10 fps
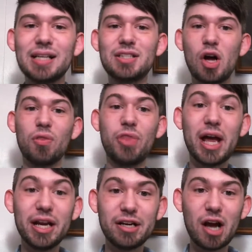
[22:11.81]
So
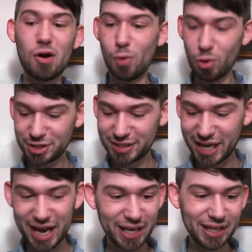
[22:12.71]
there you go, more
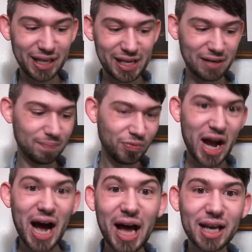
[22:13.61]
Stan Lee.
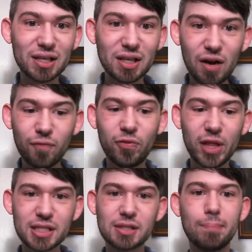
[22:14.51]
I love
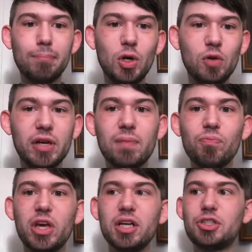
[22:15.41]
this movie.
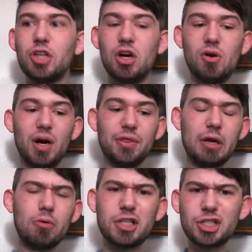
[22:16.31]
So
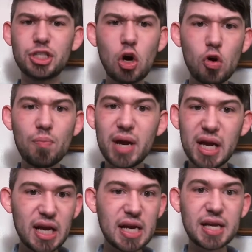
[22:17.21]
there were so
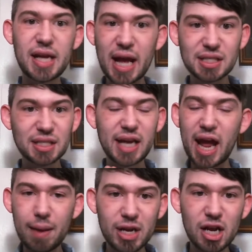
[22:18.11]
many guest
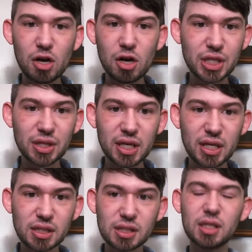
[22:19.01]
cameos in
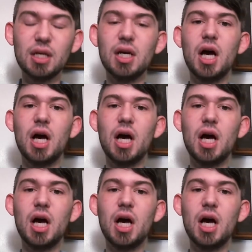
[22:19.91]
this.